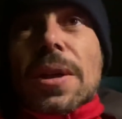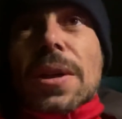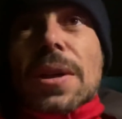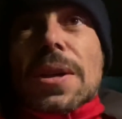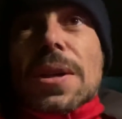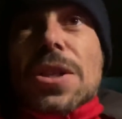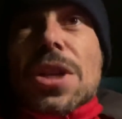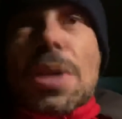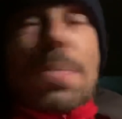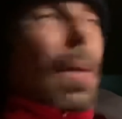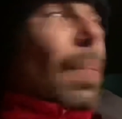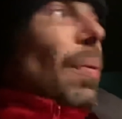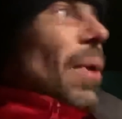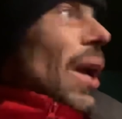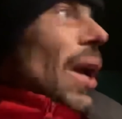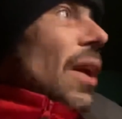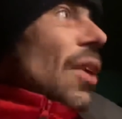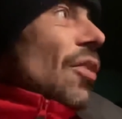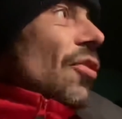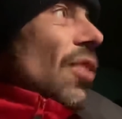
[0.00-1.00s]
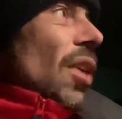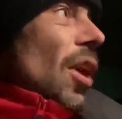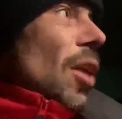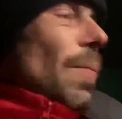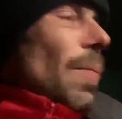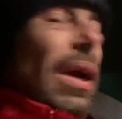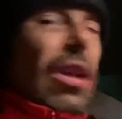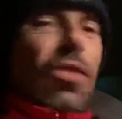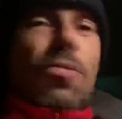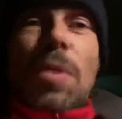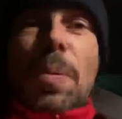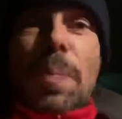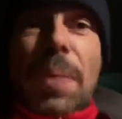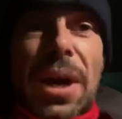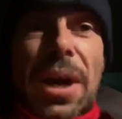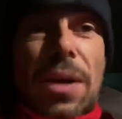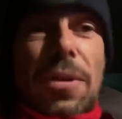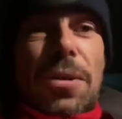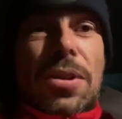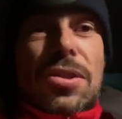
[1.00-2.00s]
so my plan is to go back to my
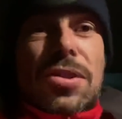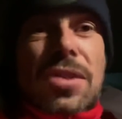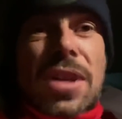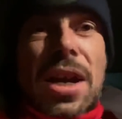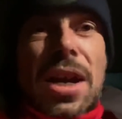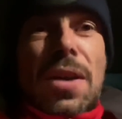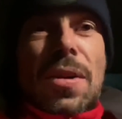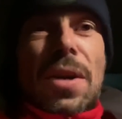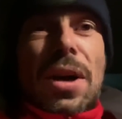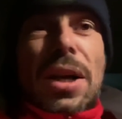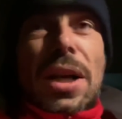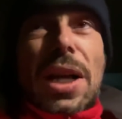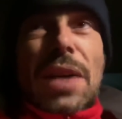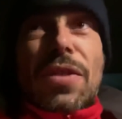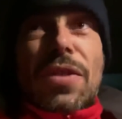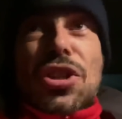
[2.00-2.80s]
parents now. I'm going to have a